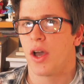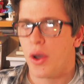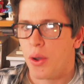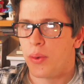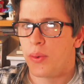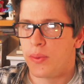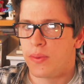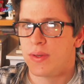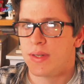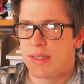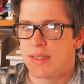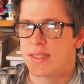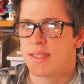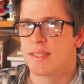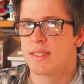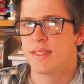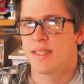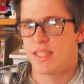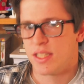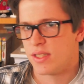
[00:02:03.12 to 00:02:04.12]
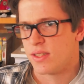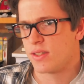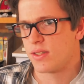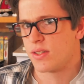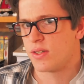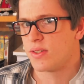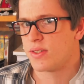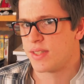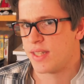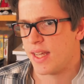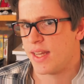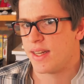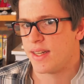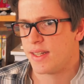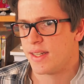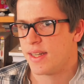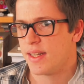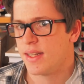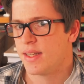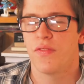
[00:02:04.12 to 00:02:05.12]
owns digital
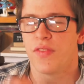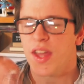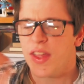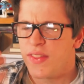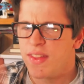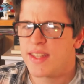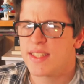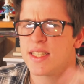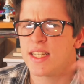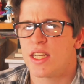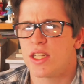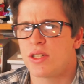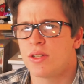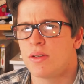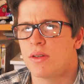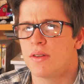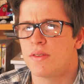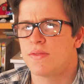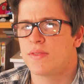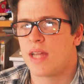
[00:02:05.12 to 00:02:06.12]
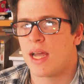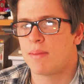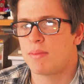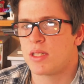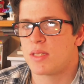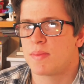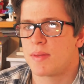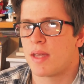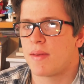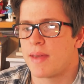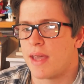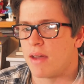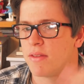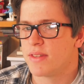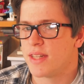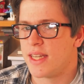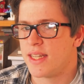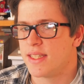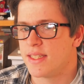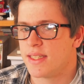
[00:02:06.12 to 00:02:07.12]
content. Then there's the issue of tablets becoming
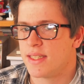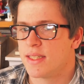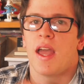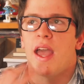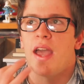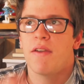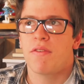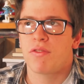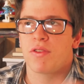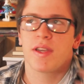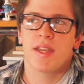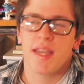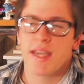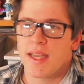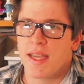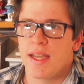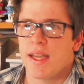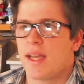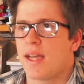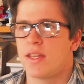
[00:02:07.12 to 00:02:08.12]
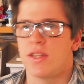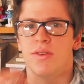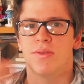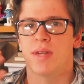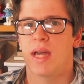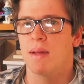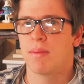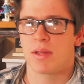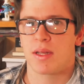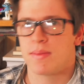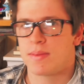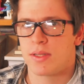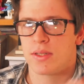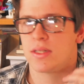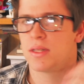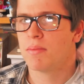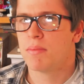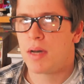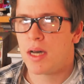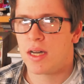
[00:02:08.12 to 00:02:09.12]
outdated. Every year a new tablet comes onto
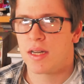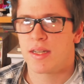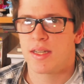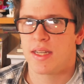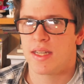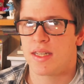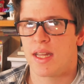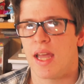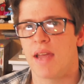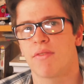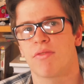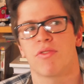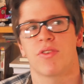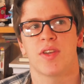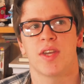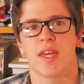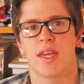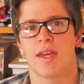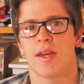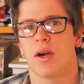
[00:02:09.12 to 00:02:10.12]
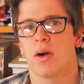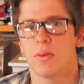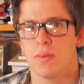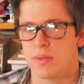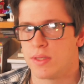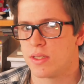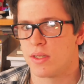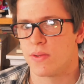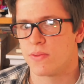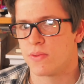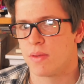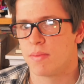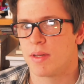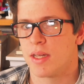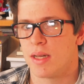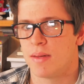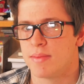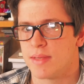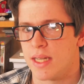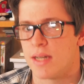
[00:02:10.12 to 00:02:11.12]
the market, every year old software
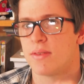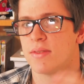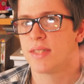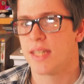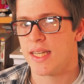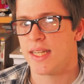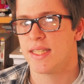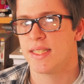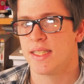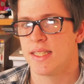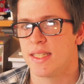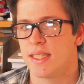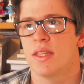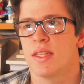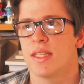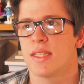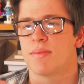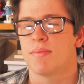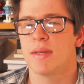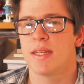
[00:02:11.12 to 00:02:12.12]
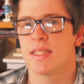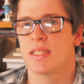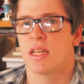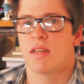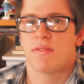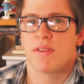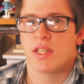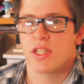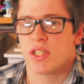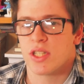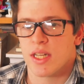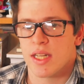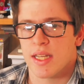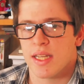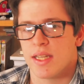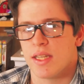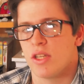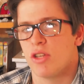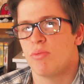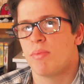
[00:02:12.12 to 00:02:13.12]
becomes outdated. This means that eventually
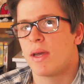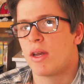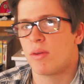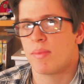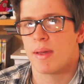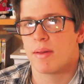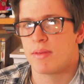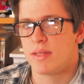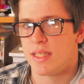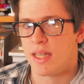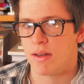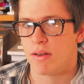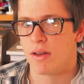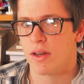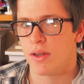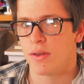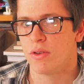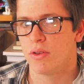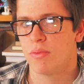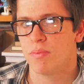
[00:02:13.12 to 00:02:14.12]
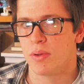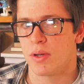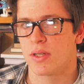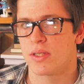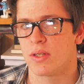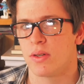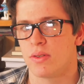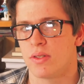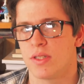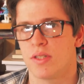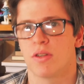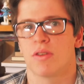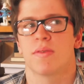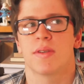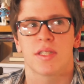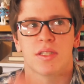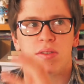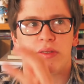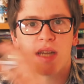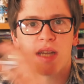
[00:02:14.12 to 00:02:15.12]
you may not be able to download your books onto your
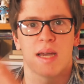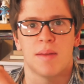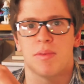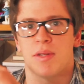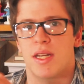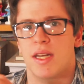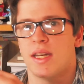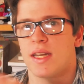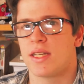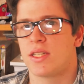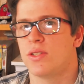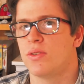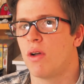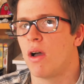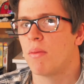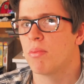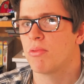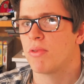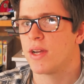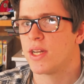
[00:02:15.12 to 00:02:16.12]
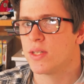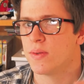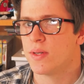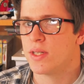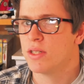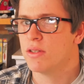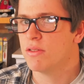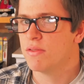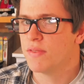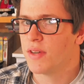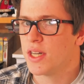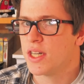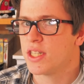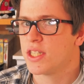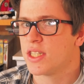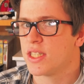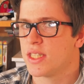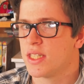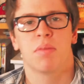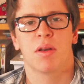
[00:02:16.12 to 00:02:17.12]
original tablet unless you upgrade to a newer
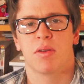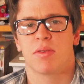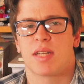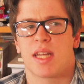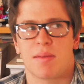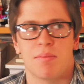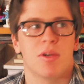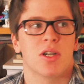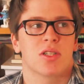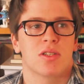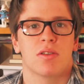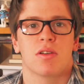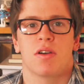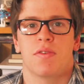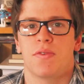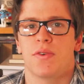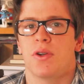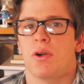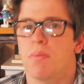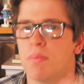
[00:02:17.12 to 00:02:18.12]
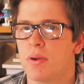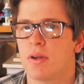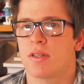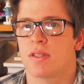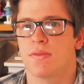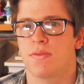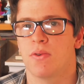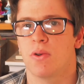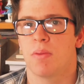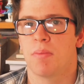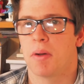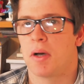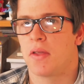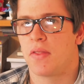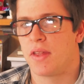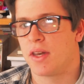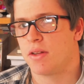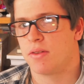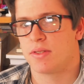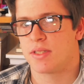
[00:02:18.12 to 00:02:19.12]
version. It will take much longer for your book to fall apart
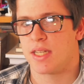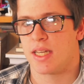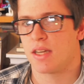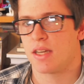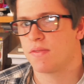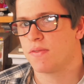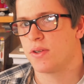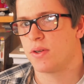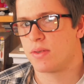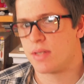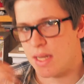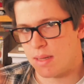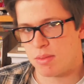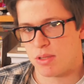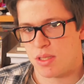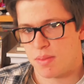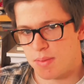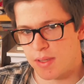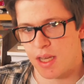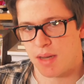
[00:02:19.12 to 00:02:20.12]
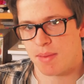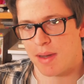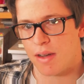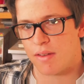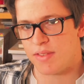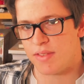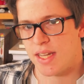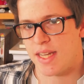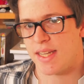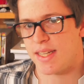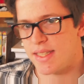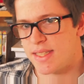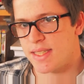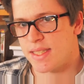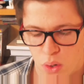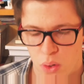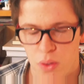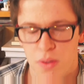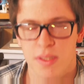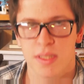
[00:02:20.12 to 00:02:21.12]
than it will take for your tablet to become out of date.
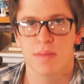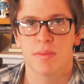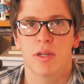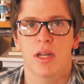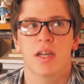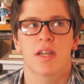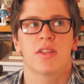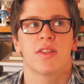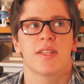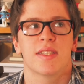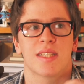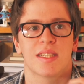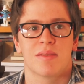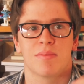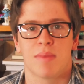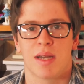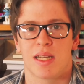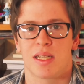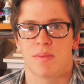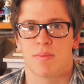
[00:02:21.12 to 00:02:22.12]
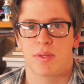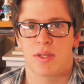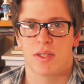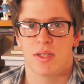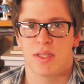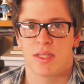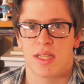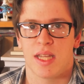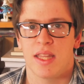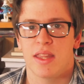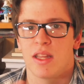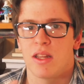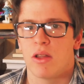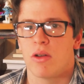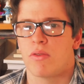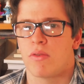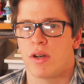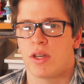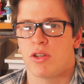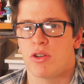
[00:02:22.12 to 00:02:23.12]
Although some would argue this doesn't matter because in the
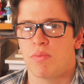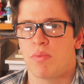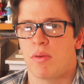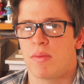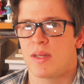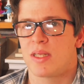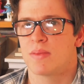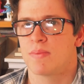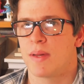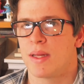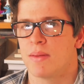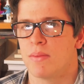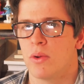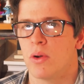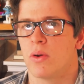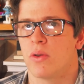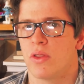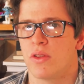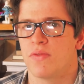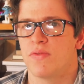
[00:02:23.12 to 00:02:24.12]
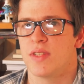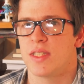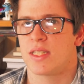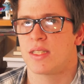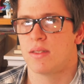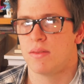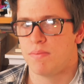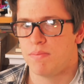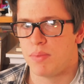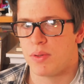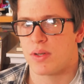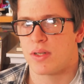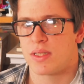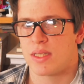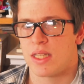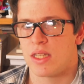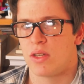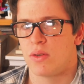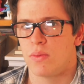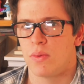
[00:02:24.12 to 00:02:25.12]
long run you'll probably spend more on the physical books
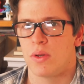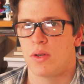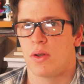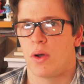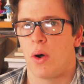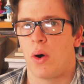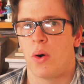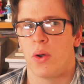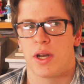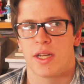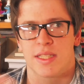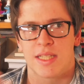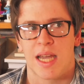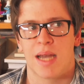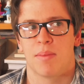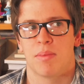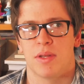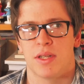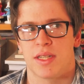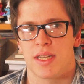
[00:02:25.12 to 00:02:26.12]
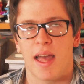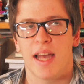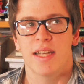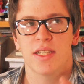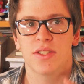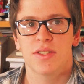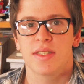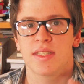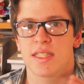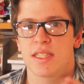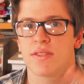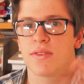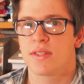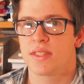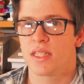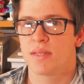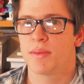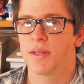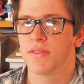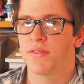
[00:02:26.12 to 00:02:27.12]
than you would on a tablet. As you can see, there are
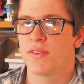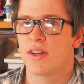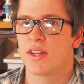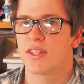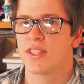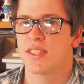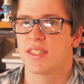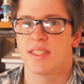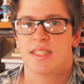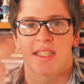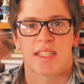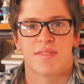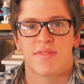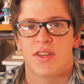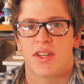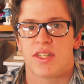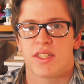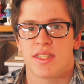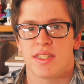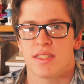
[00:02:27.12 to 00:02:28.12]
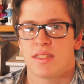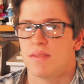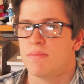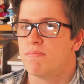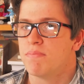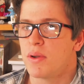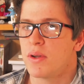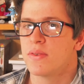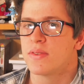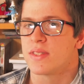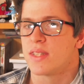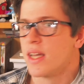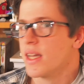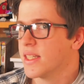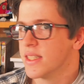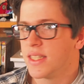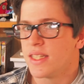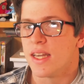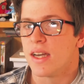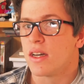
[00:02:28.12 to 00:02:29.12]
some advantages and disadvantages to both
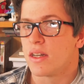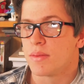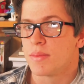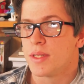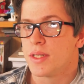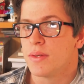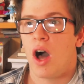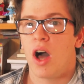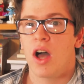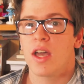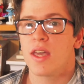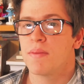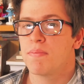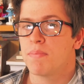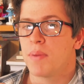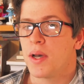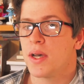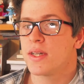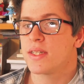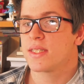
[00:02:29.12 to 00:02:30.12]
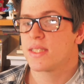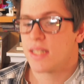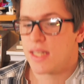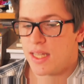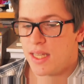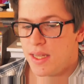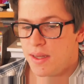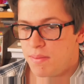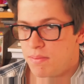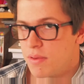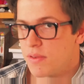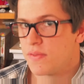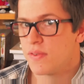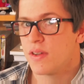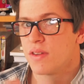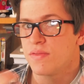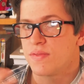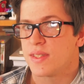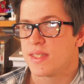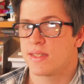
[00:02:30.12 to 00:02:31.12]
sides of the argument. I personally
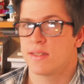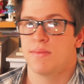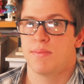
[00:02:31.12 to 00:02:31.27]
prefer physical